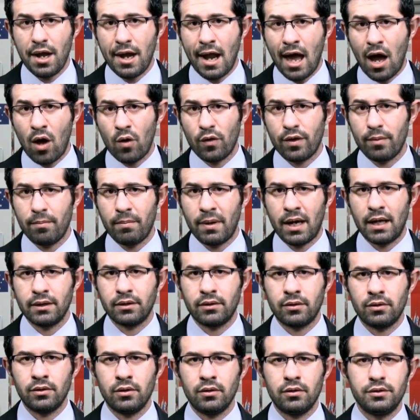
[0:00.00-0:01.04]
Now the
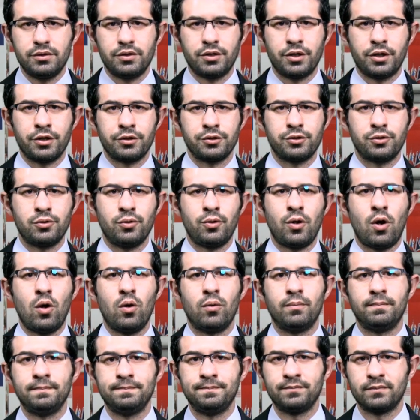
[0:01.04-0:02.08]
battle turns to
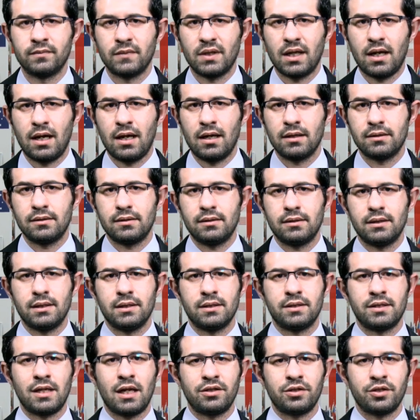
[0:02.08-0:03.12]
home. At
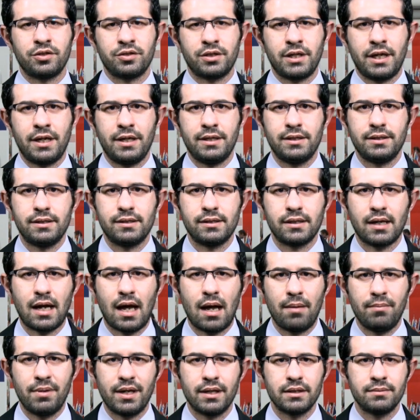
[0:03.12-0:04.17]
Saturday's
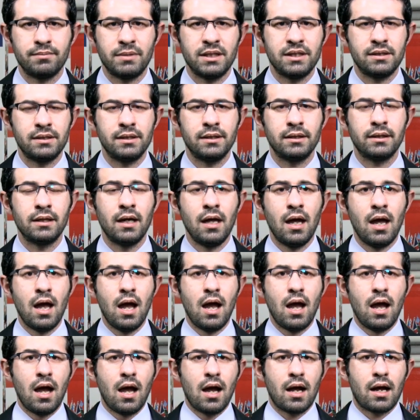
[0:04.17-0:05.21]
cabinet meeting,
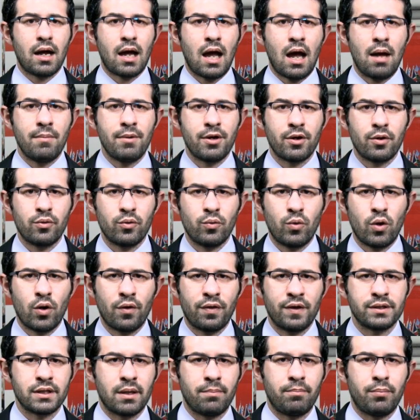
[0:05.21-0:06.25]
Cameron
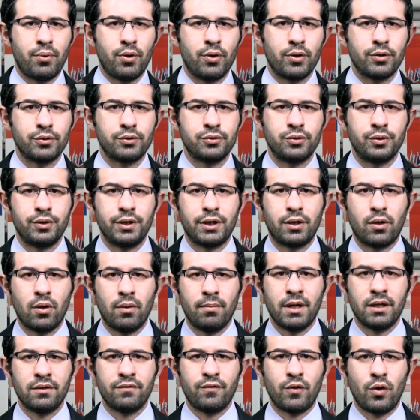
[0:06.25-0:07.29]
warned the support to
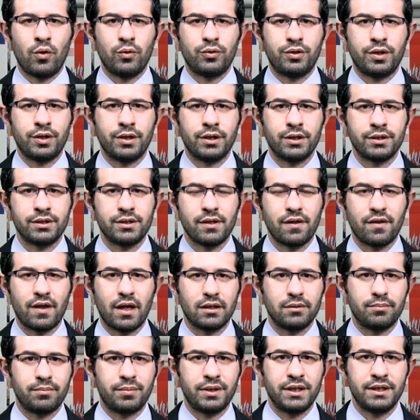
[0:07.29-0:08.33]
recommend voters
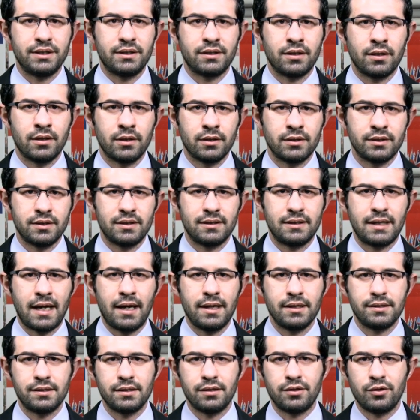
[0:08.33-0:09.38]
that Britain
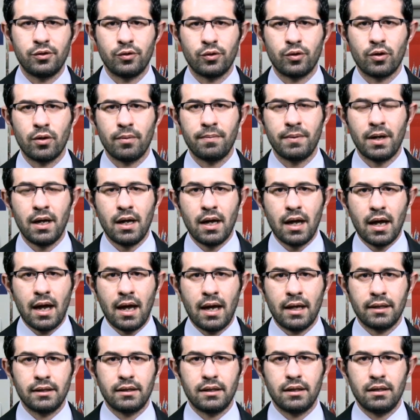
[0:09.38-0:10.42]
stays in Europe,
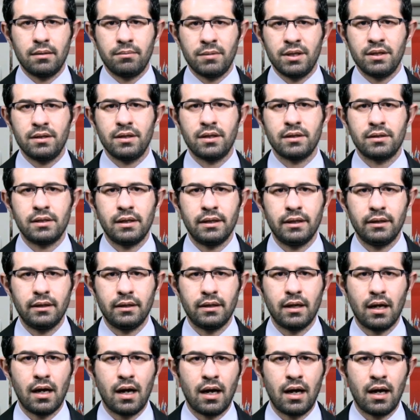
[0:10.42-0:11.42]
and immediately